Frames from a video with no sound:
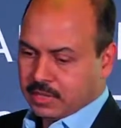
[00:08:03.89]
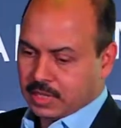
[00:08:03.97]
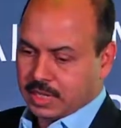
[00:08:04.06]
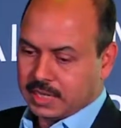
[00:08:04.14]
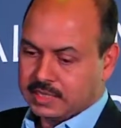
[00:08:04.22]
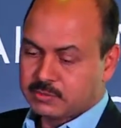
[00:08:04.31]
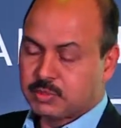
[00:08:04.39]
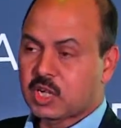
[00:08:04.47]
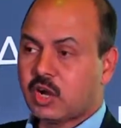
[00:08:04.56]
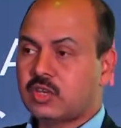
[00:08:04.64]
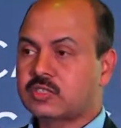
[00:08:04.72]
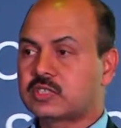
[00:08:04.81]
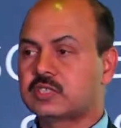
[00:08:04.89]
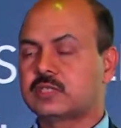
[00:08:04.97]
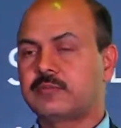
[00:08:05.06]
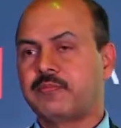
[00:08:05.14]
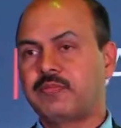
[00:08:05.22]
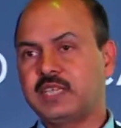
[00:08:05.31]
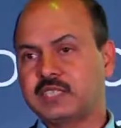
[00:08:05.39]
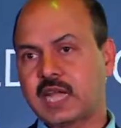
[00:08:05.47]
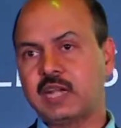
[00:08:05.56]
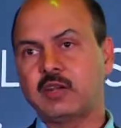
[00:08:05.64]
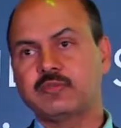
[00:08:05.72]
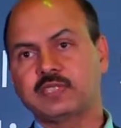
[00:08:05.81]
And it's because this
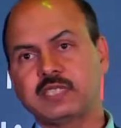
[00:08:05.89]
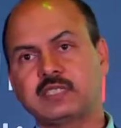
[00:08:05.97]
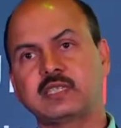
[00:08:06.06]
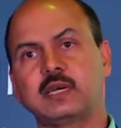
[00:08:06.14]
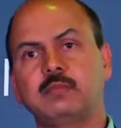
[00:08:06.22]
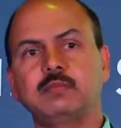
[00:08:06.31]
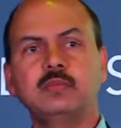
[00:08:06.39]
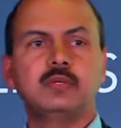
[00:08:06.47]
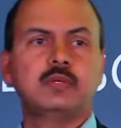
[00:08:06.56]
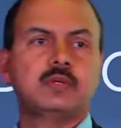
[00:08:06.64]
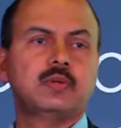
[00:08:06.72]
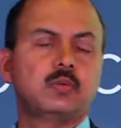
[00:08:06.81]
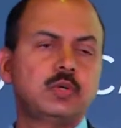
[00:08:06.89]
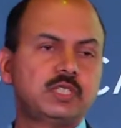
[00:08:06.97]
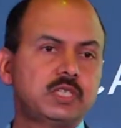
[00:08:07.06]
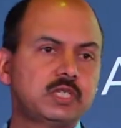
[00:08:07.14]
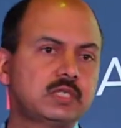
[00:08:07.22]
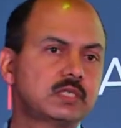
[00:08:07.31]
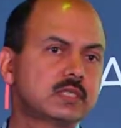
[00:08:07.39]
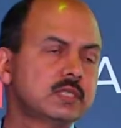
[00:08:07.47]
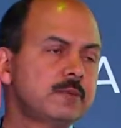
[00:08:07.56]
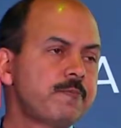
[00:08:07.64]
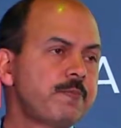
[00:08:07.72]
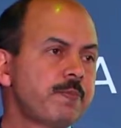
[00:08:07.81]
kind of system, which is
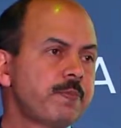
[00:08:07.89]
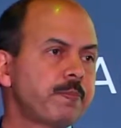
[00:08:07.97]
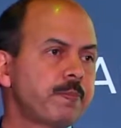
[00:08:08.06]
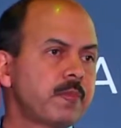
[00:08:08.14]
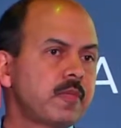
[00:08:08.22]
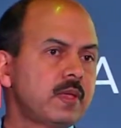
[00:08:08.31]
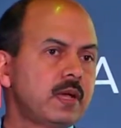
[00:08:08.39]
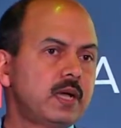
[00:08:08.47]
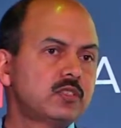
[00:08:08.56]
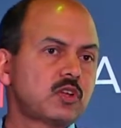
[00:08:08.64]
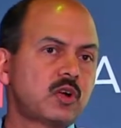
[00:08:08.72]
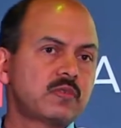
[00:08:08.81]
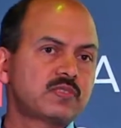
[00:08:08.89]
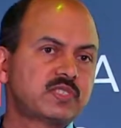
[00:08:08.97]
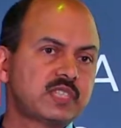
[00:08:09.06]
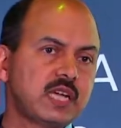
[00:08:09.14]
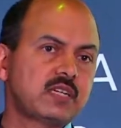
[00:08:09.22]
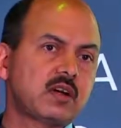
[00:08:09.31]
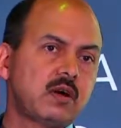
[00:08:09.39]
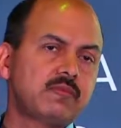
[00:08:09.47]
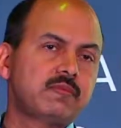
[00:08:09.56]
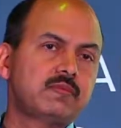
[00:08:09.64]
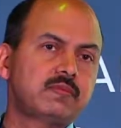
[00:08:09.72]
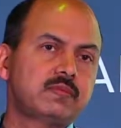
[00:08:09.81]
a sort of set of
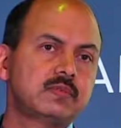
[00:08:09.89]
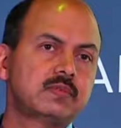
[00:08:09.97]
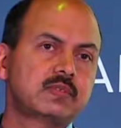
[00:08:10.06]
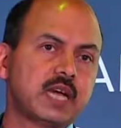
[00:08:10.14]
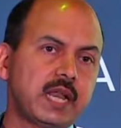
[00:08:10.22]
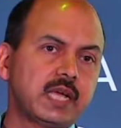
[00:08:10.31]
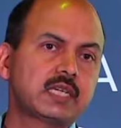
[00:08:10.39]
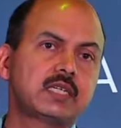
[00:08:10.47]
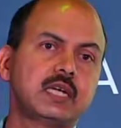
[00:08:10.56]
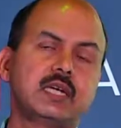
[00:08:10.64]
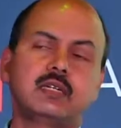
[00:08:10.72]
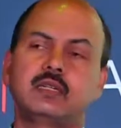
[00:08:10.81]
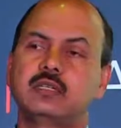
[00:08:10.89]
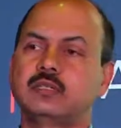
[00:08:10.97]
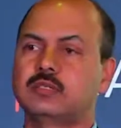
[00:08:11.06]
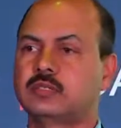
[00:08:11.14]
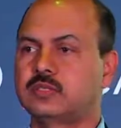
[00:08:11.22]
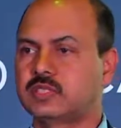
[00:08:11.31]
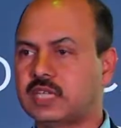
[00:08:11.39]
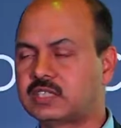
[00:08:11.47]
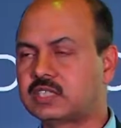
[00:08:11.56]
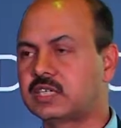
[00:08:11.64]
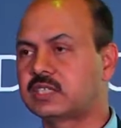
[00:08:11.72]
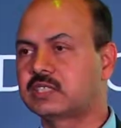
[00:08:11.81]
connected
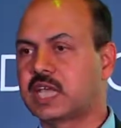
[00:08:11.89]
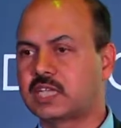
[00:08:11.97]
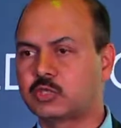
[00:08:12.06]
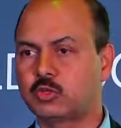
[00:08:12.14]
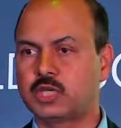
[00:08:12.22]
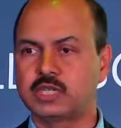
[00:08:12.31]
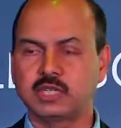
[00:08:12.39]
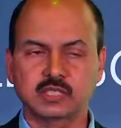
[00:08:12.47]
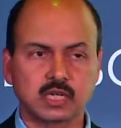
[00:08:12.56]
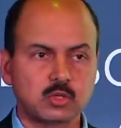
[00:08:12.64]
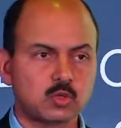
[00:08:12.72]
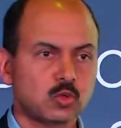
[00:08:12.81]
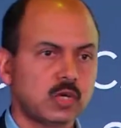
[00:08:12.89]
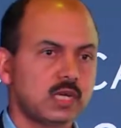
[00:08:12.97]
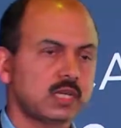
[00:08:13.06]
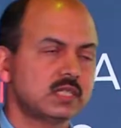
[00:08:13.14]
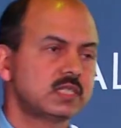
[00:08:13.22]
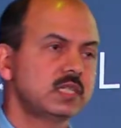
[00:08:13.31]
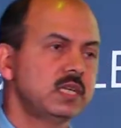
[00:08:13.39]
sensors, actuators, controllers,